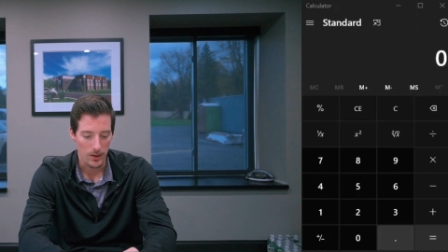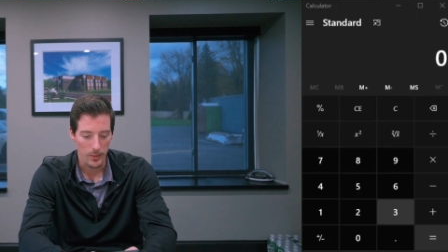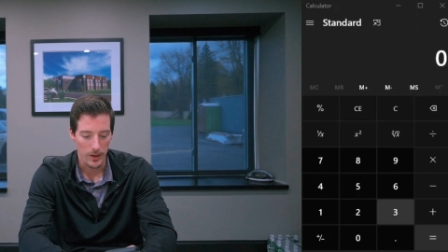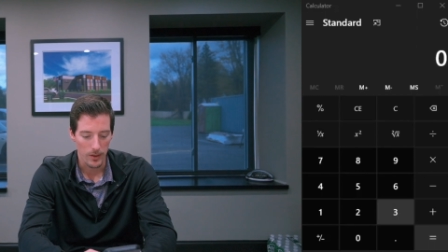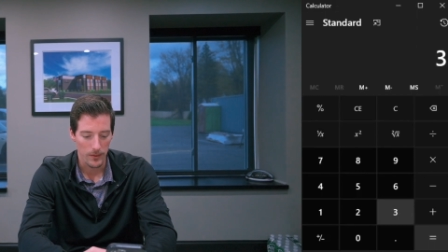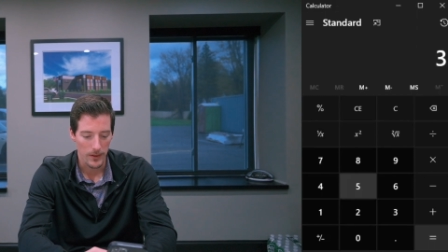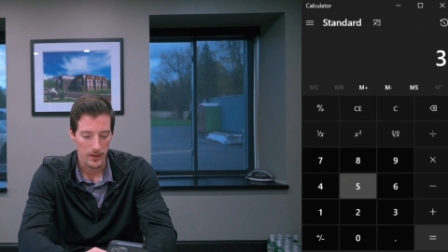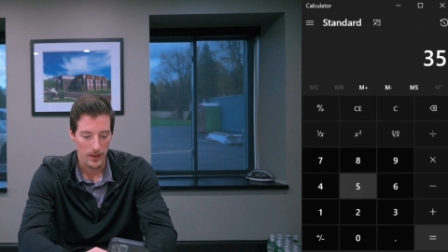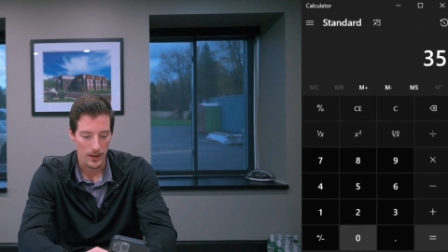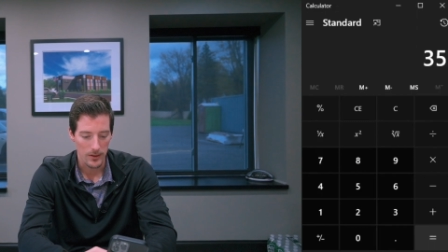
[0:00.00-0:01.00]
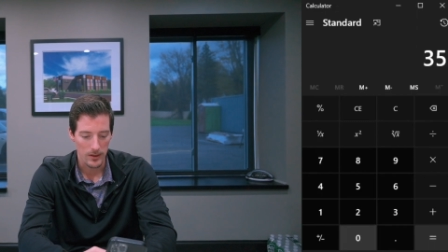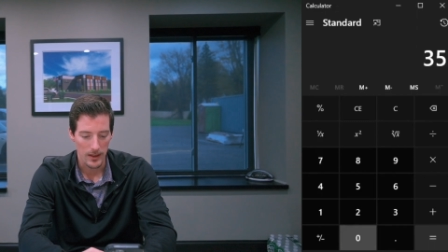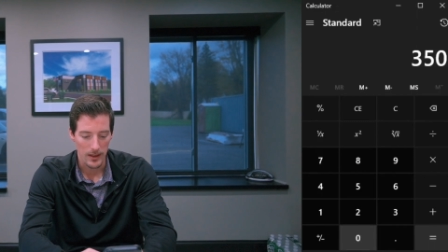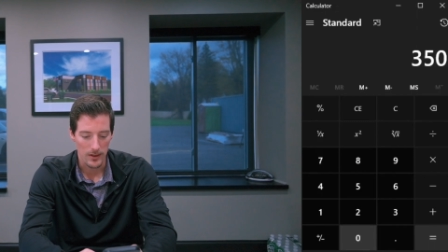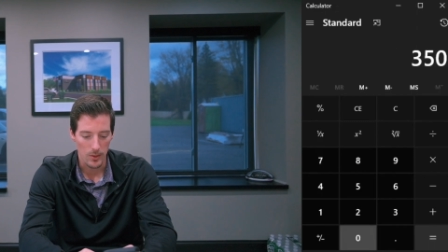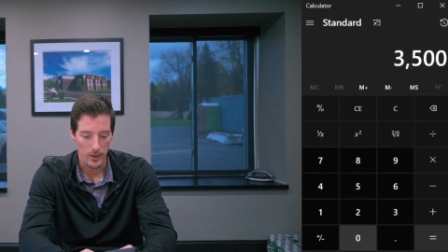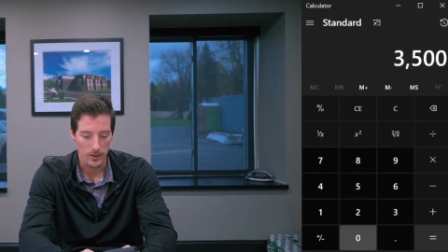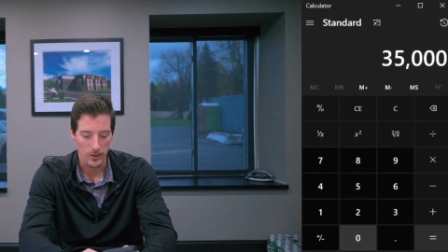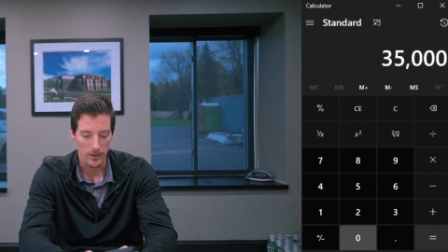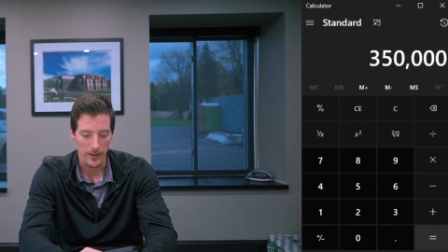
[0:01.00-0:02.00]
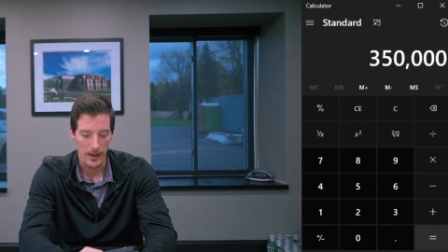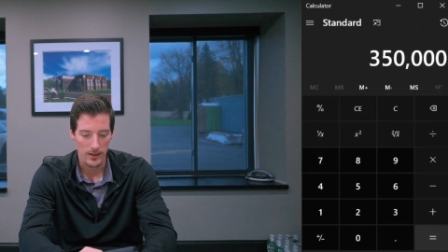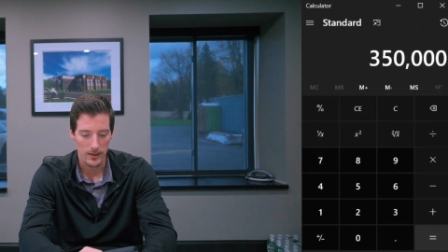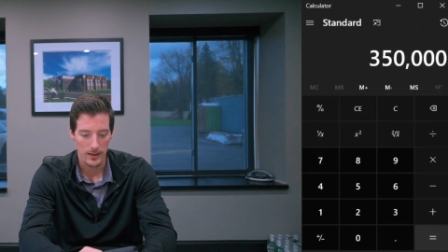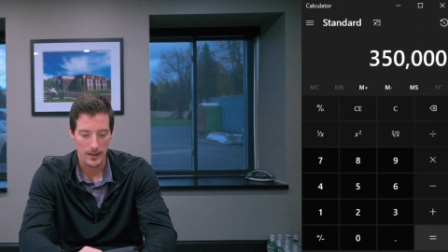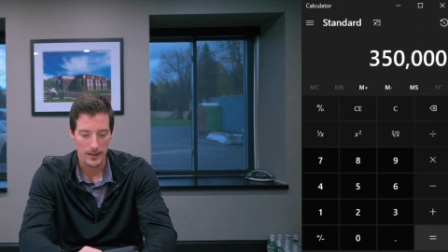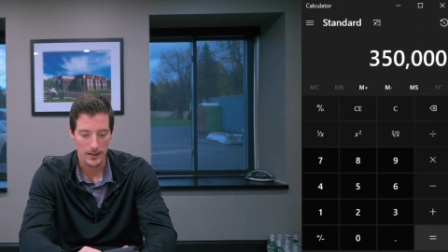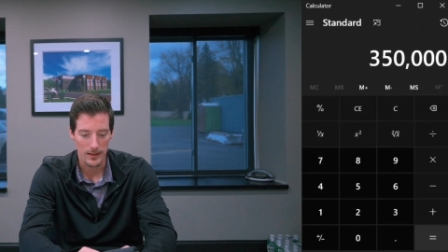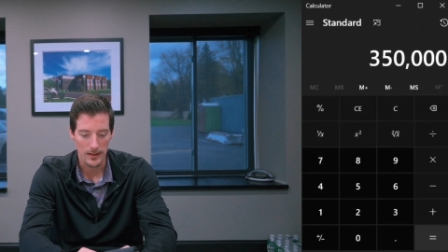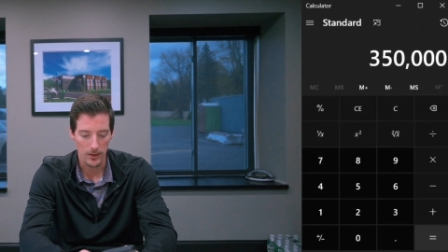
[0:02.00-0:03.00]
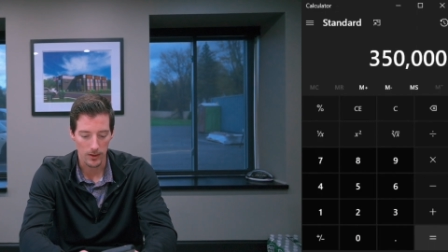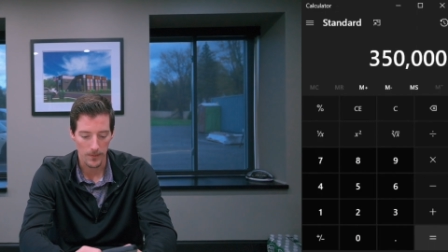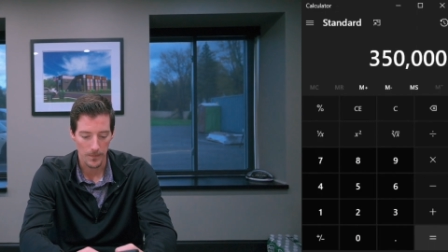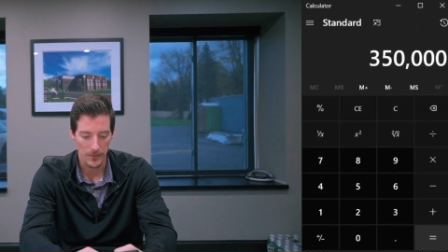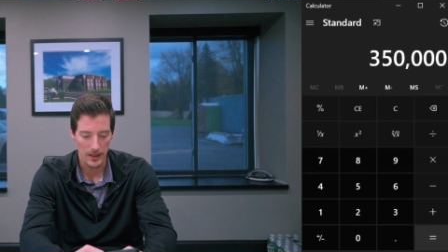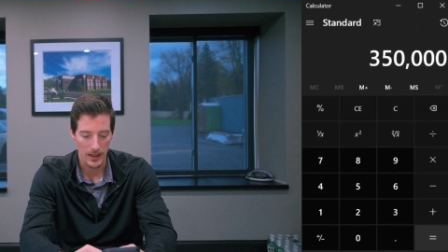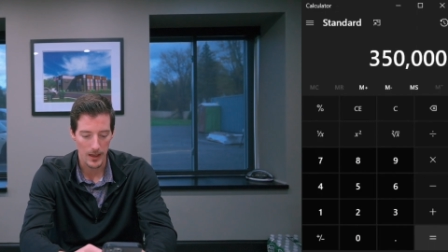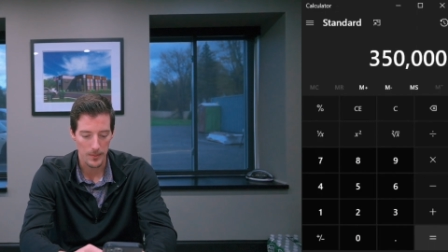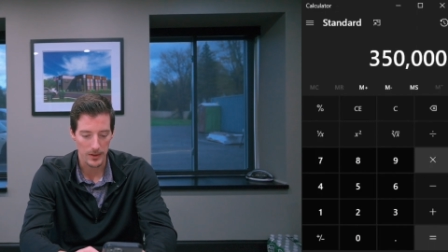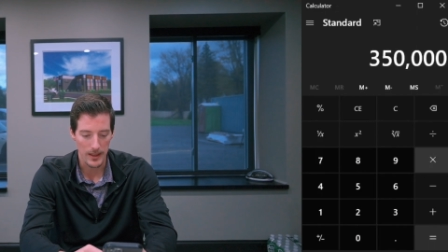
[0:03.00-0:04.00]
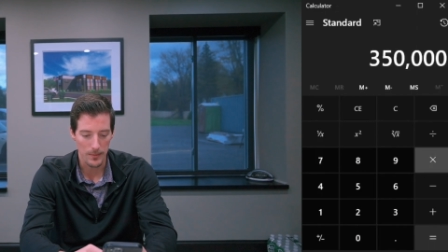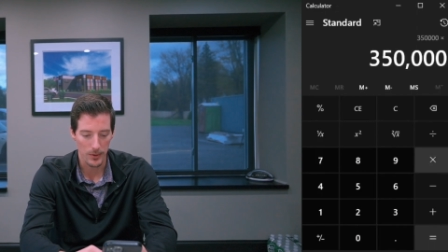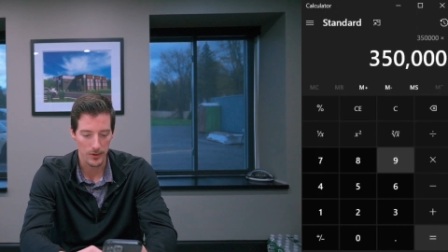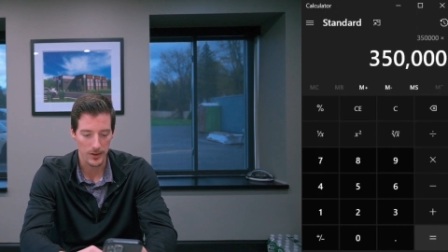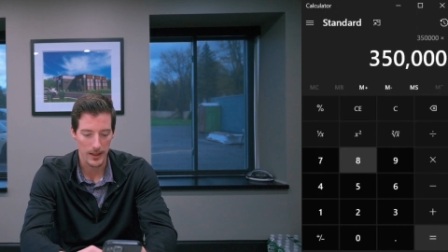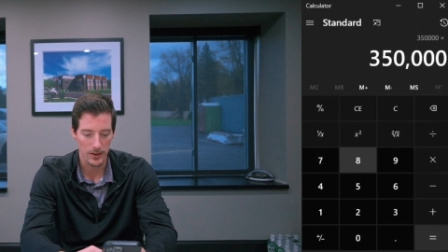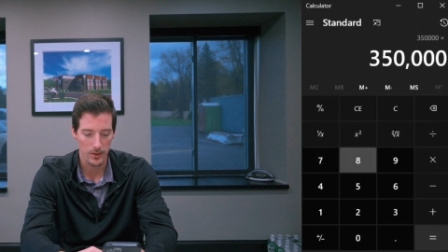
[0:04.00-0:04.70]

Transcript: get $350,000 that he's going to invest into the deal times 8%.